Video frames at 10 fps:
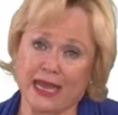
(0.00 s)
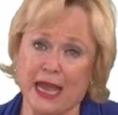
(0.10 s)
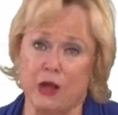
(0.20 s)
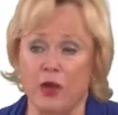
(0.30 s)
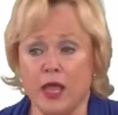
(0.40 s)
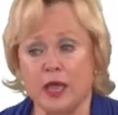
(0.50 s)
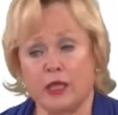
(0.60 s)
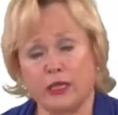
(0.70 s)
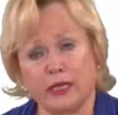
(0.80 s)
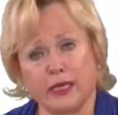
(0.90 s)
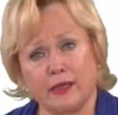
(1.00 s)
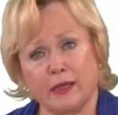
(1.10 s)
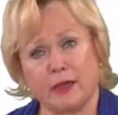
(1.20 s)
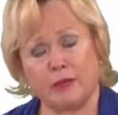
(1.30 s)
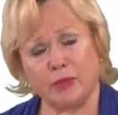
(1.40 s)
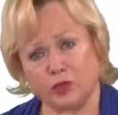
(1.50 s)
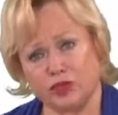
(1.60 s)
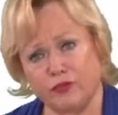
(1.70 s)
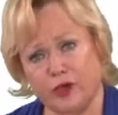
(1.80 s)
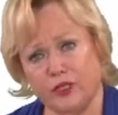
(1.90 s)
Now, a
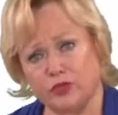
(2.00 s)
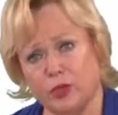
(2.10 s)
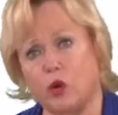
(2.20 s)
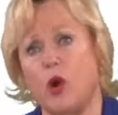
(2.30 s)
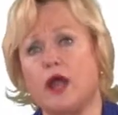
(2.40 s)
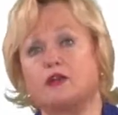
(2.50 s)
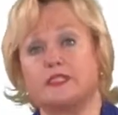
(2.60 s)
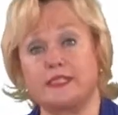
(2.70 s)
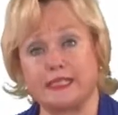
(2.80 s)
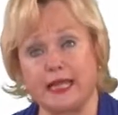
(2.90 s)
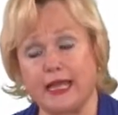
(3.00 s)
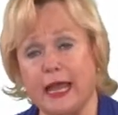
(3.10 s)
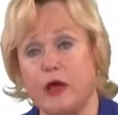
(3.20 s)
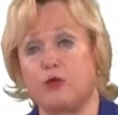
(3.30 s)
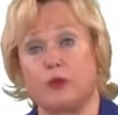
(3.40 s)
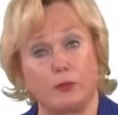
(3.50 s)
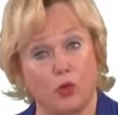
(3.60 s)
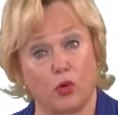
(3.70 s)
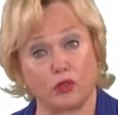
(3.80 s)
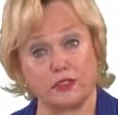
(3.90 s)
mutual fund is required to send out
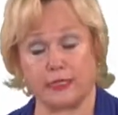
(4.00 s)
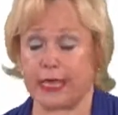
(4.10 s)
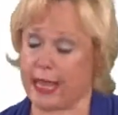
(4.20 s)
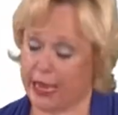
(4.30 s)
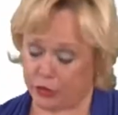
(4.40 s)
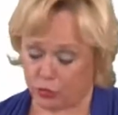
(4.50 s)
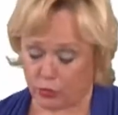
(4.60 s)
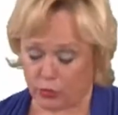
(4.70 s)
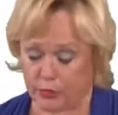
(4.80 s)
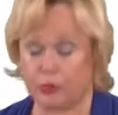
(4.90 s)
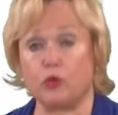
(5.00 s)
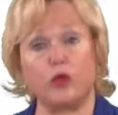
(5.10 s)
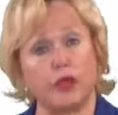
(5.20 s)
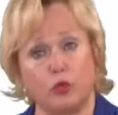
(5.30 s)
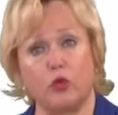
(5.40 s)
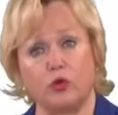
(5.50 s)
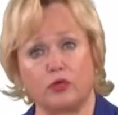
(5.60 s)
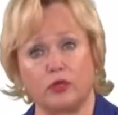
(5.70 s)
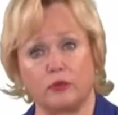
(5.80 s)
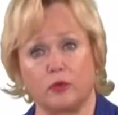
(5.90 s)
reports, an annual report and
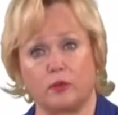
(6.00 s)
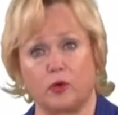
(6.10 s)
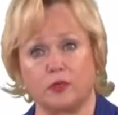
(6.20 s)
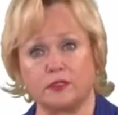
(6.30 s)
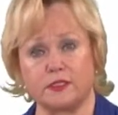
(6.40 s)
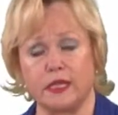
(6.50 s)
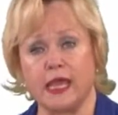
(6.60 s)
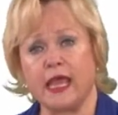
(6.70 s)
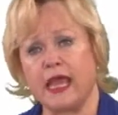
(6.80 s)
quarterly reports.